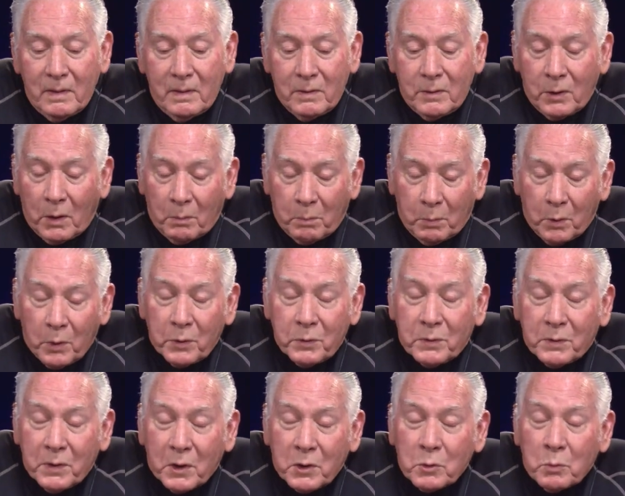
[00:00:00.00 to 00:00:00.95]
Your
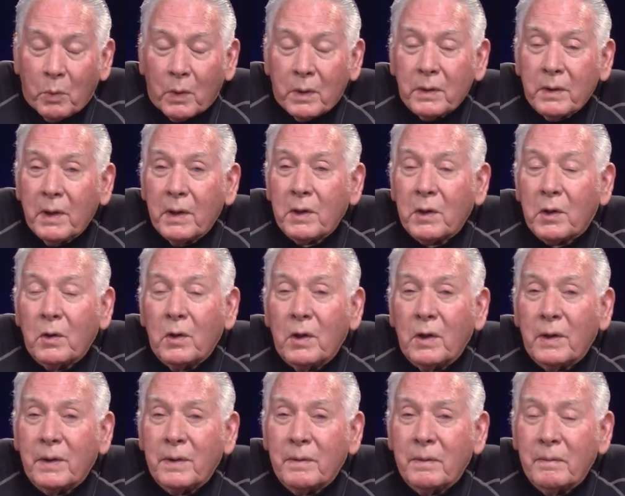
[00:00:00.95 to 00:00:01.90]
birthday's one day
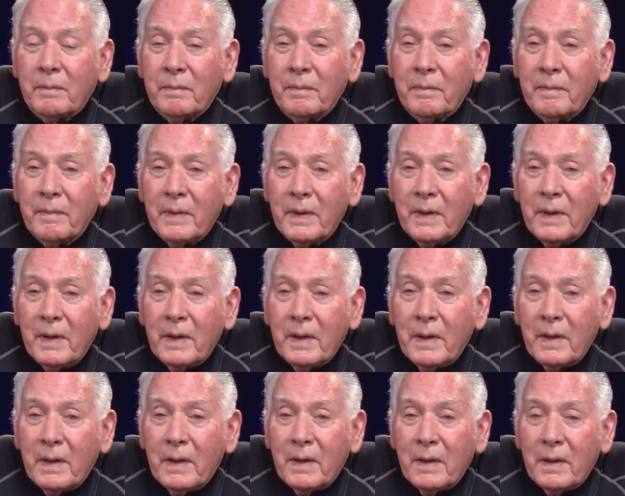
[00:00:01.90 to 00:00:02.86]
gone.
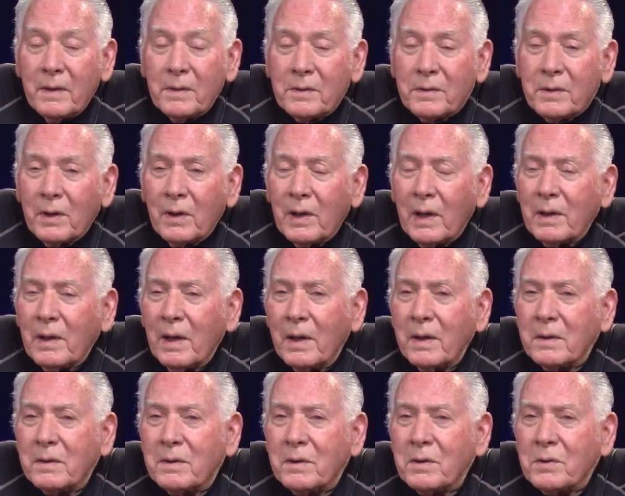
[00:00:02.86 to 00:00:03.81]
Still, I'd
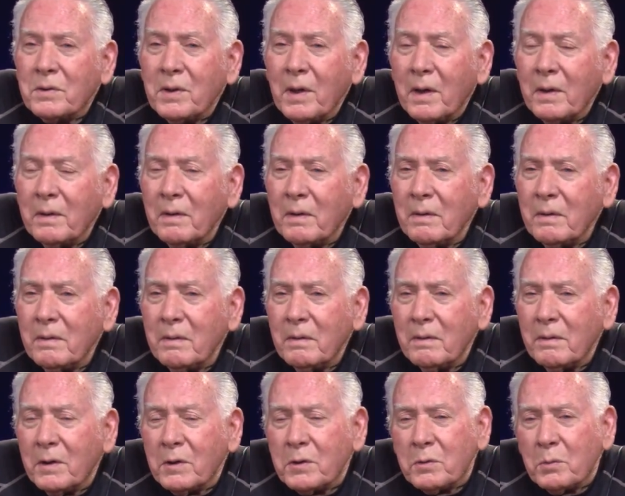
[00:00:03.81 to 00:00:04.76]
like to send
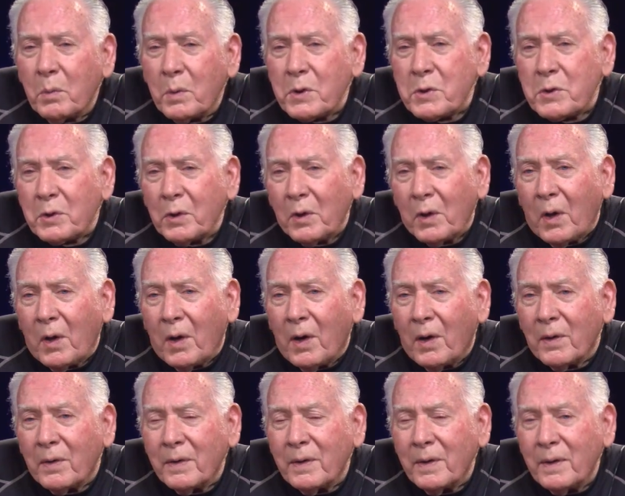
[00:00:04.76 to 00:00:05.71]
this wish
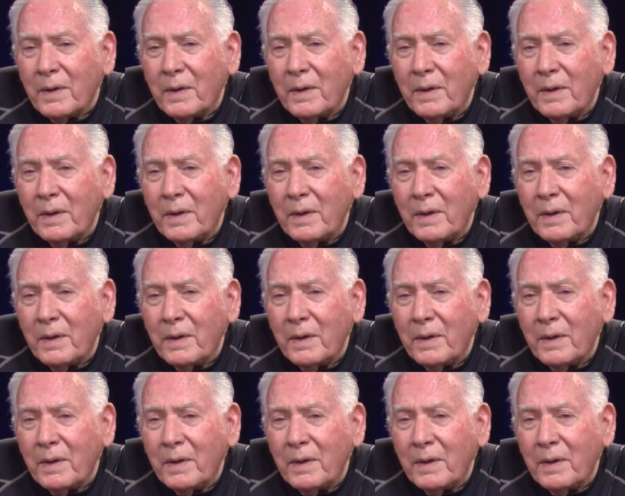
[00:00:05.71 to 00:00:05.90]
along.